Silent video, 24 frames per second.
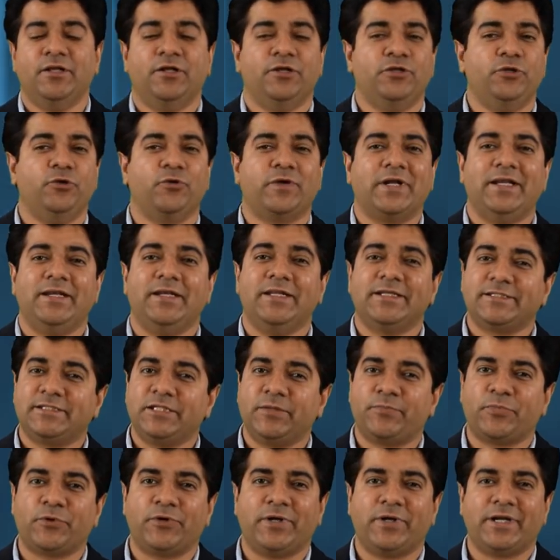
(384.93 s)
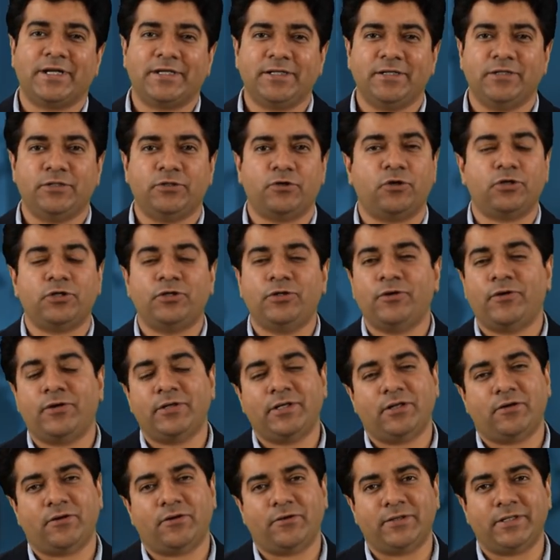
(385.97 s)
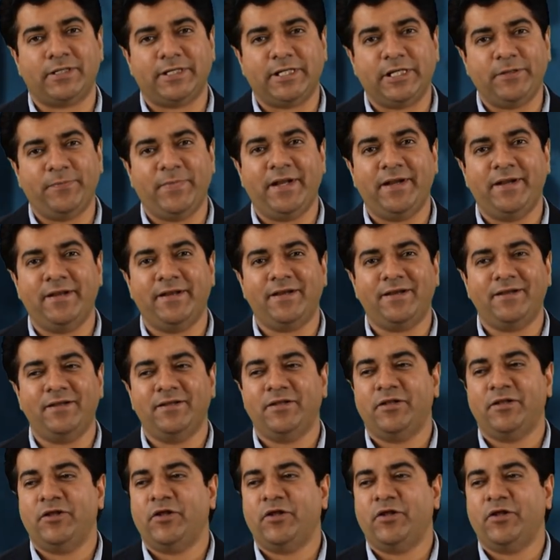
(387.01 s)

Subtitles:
You can list your product not only on eBay India,